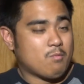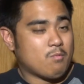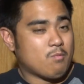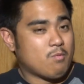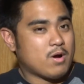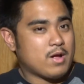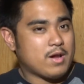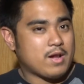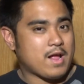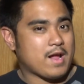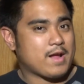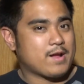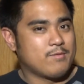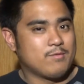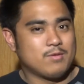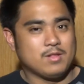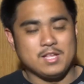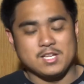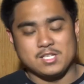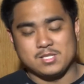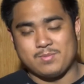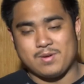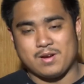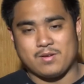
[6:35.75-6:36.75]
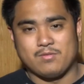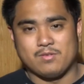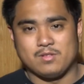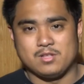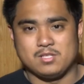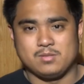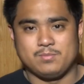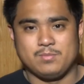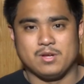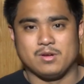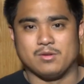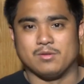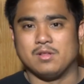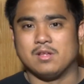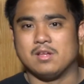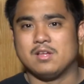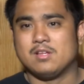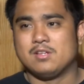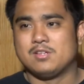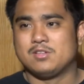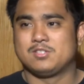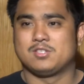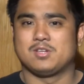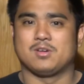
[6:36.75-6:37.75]
what I can really expect from this build.
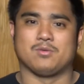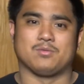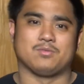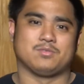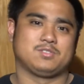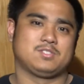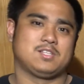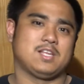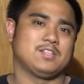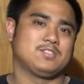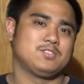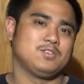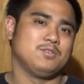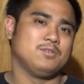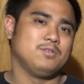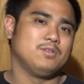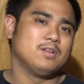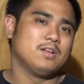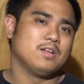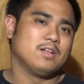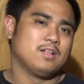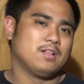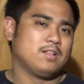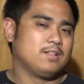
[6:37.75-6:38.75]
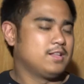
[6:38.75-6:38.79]
So stay tuned.